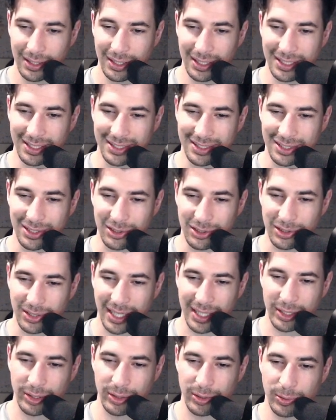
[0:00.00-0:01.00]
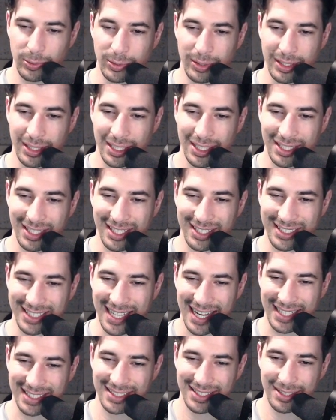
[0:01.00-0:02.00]
is you're trying to
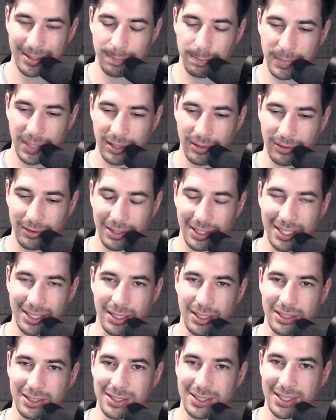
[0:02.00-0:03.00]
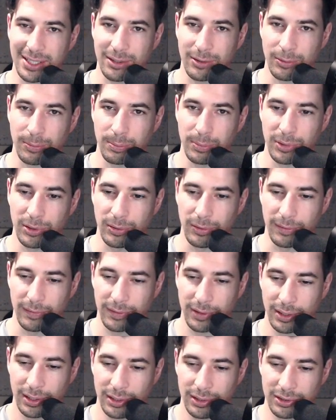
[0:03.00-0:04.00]
contest the middle in a single move.
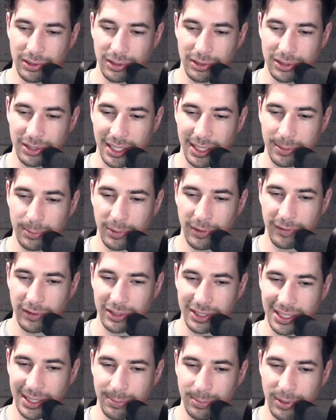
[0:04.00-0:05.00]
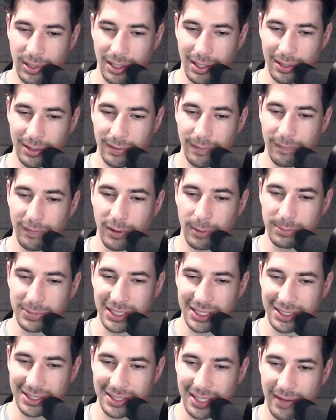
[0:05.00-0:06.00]
So you're trying to move your d-pawn from
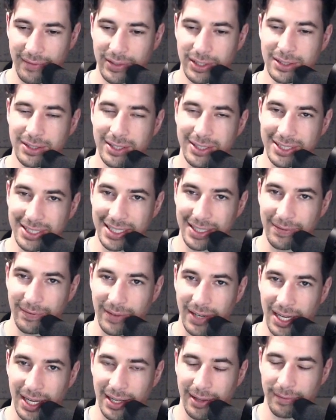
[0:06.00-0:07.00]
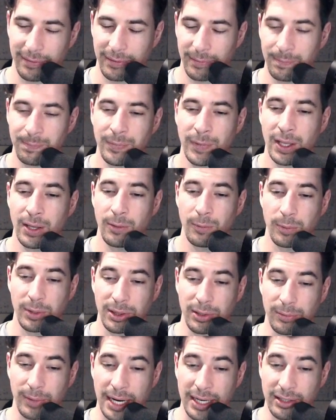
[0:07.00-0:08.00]
d7 to d5. With
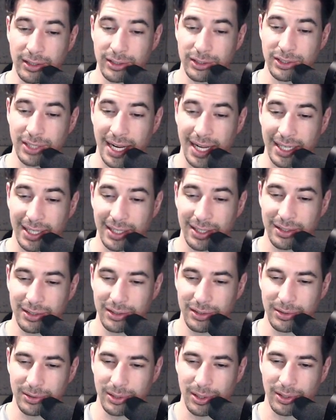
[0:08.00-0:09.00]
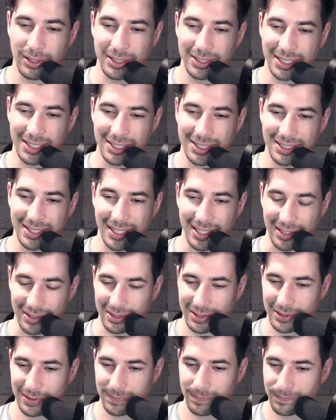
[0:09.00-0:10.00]
the regular dragon, you go to
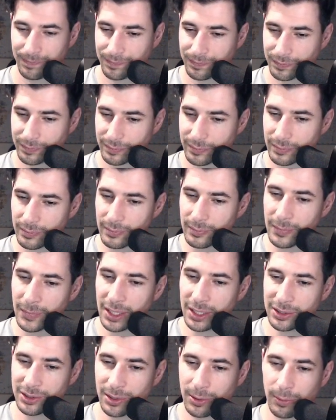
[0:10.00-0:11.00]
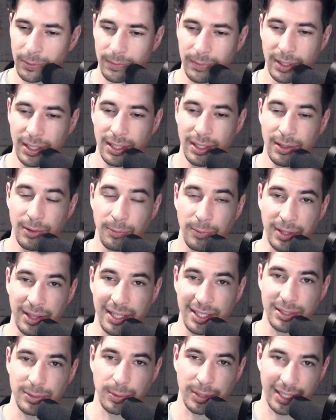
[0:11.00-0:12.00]
d6. So with
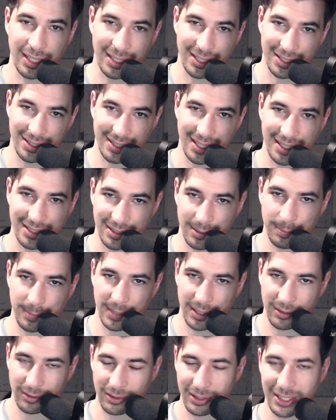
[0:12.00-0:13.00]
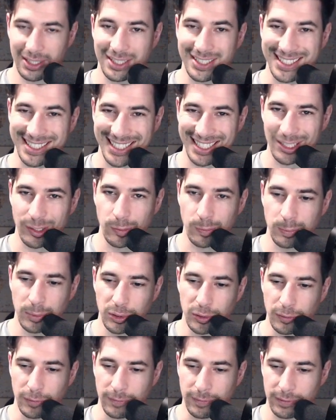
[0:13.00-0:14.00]
this, we're going to contest the middle in a single
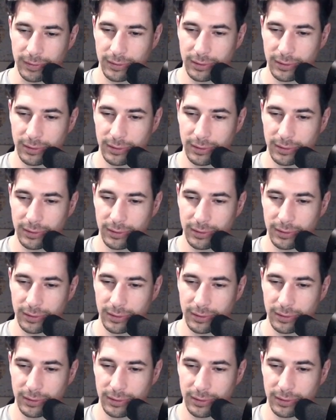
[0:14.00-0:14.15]
move.